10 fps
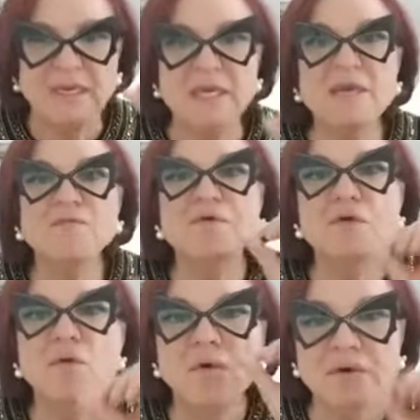If
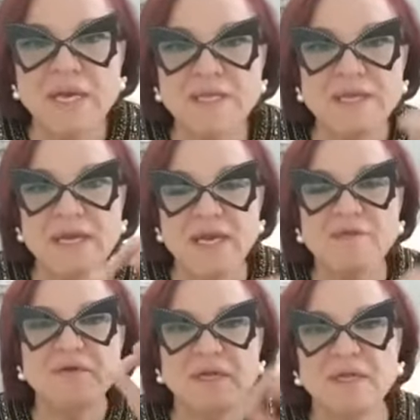you already
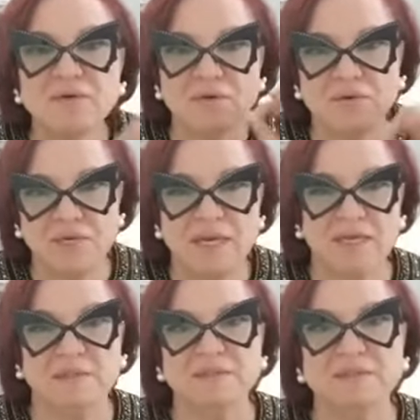have ingrown
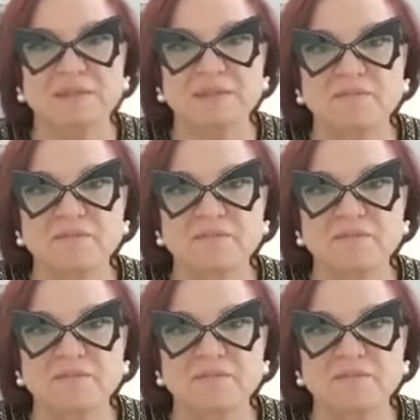hairs,